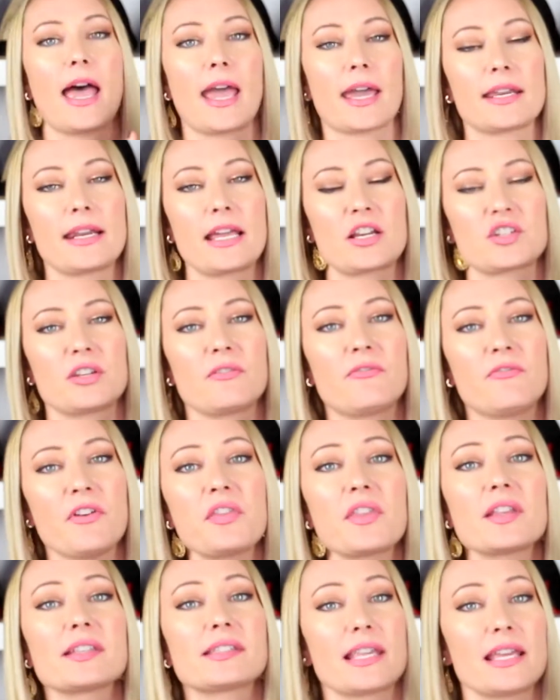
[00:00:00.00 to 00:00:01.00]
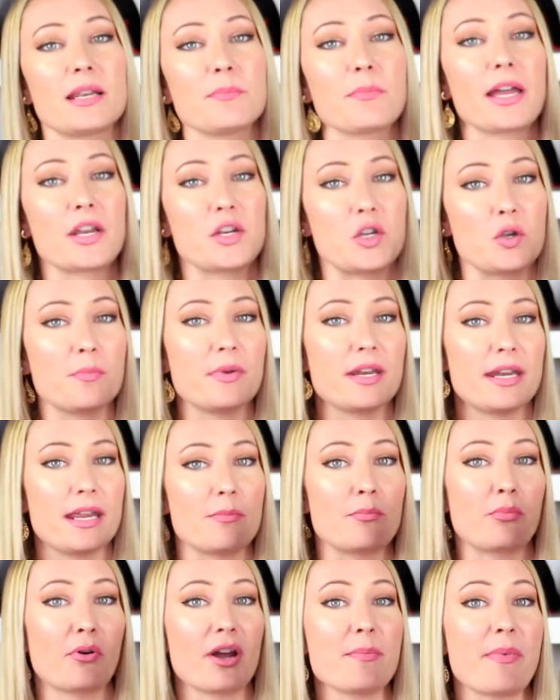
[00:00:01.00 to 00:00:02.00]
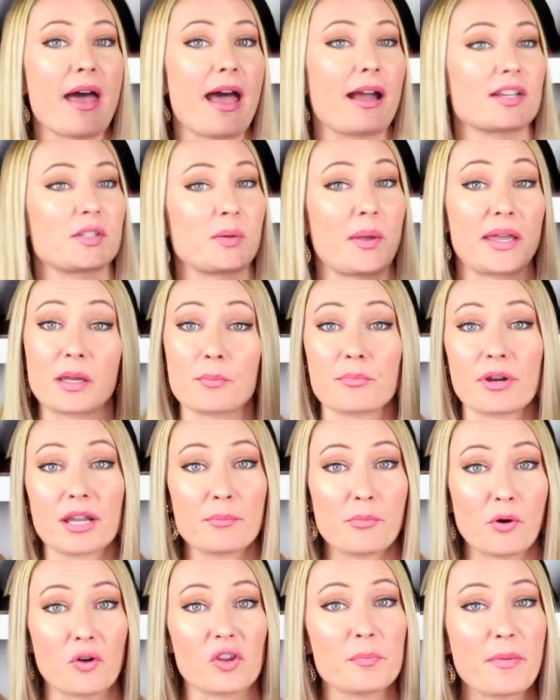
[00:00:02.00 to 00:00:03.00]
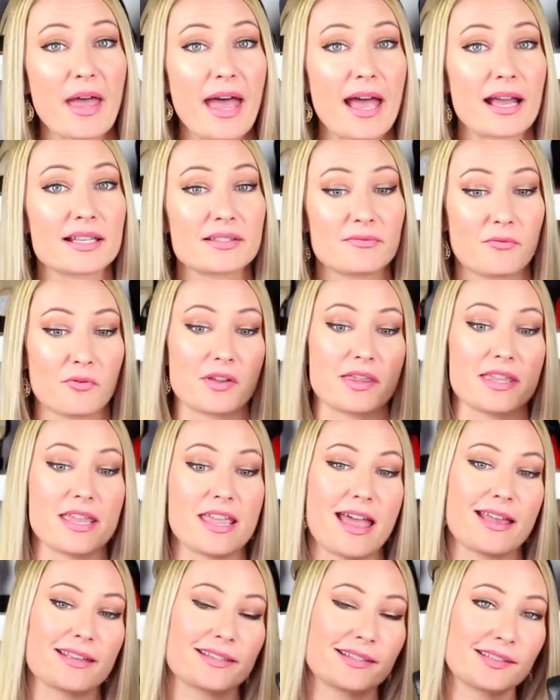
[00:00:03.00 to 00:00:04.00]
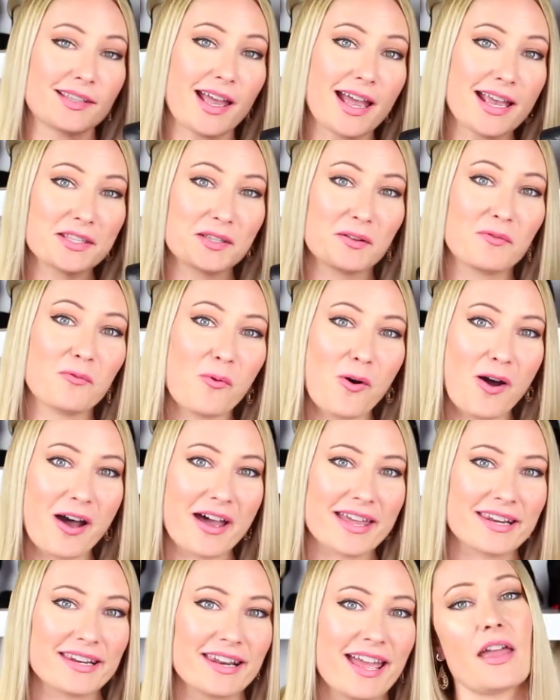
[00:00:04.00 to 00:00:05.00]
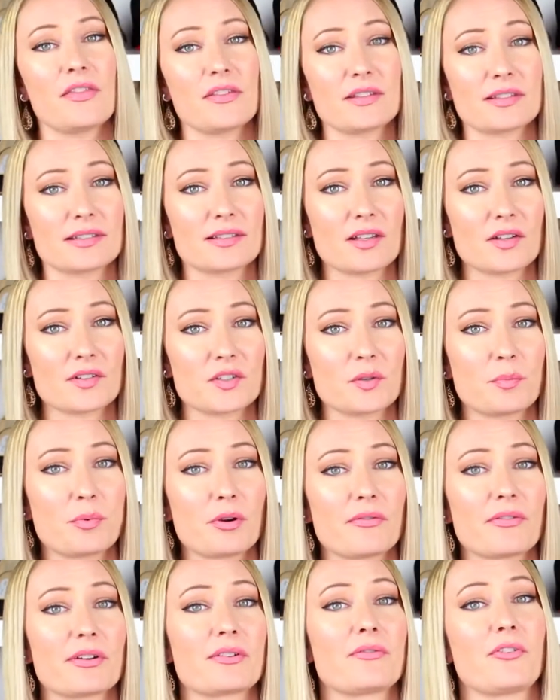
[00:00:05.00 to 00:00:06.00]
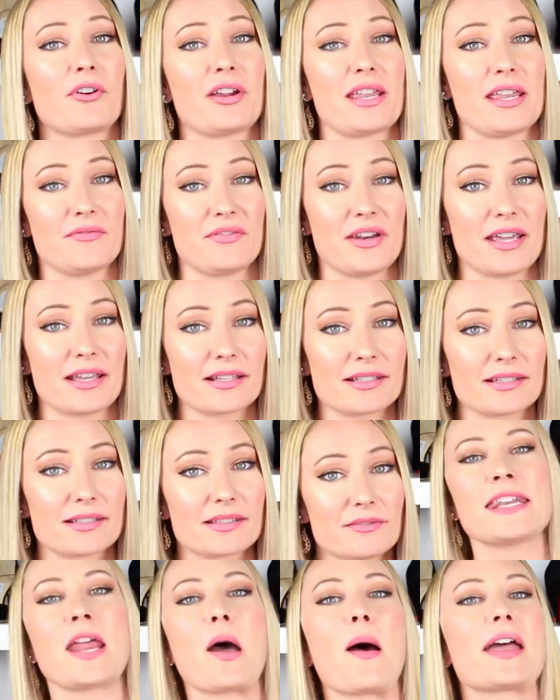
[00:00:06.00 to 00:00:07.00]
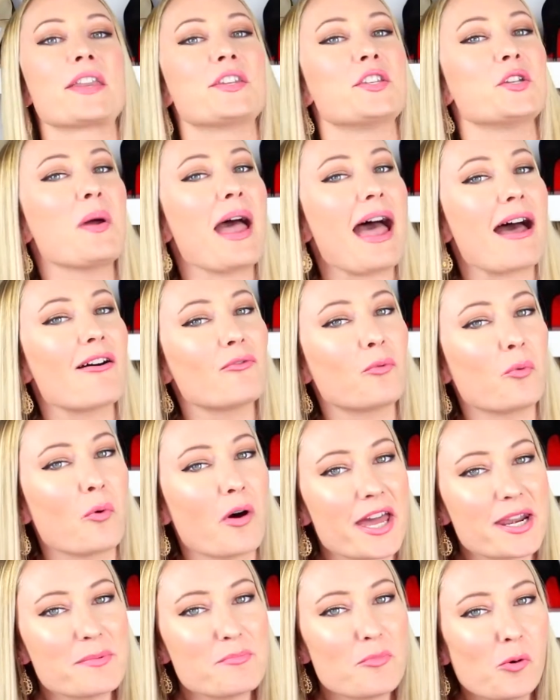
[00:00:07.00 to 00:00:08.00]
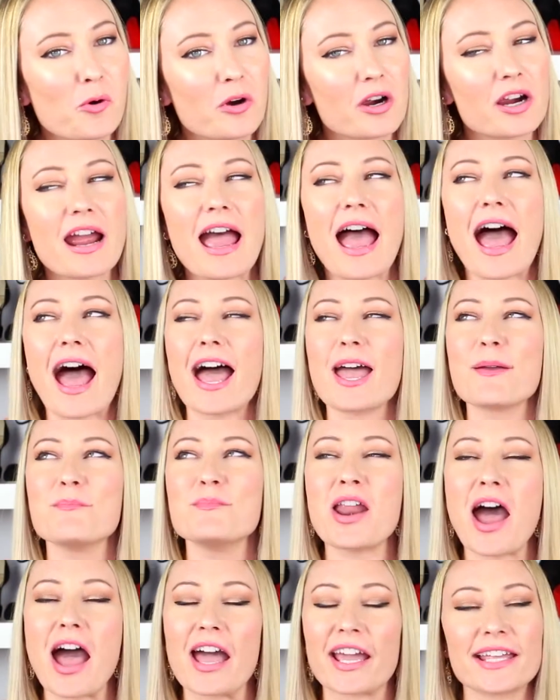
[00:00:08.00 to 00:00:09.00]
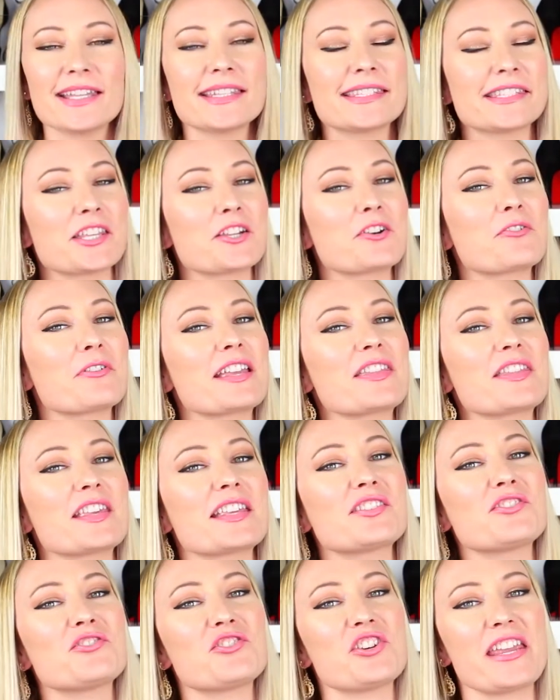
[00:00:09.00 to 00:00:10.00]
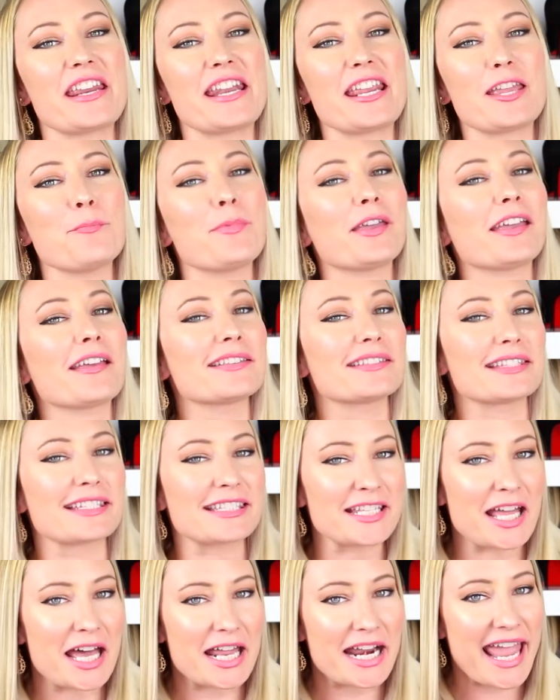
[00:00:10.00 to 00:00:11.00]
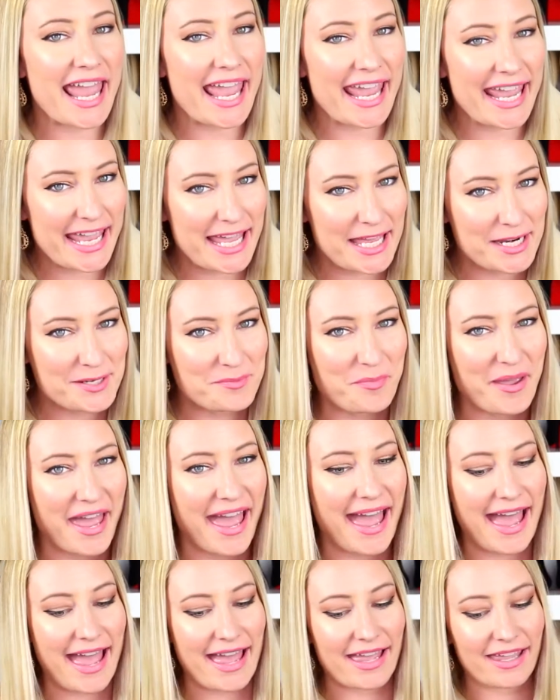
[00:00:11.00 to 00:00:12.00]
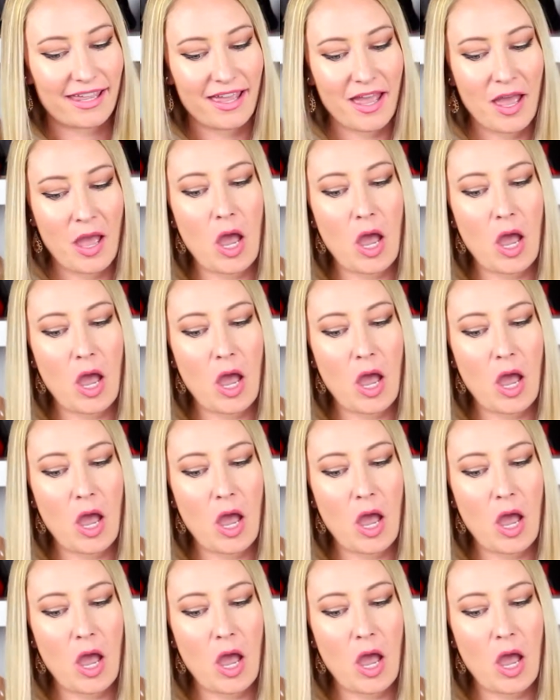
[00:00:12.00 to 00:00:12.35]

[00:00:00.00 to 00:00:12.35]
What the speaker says: I can actually fit this in my new medium boy bag. So I can bring both bags for the size of one. And this is also perfect for evenings. Now I do have one more. I'm not considering this cheating because it's not a handbag,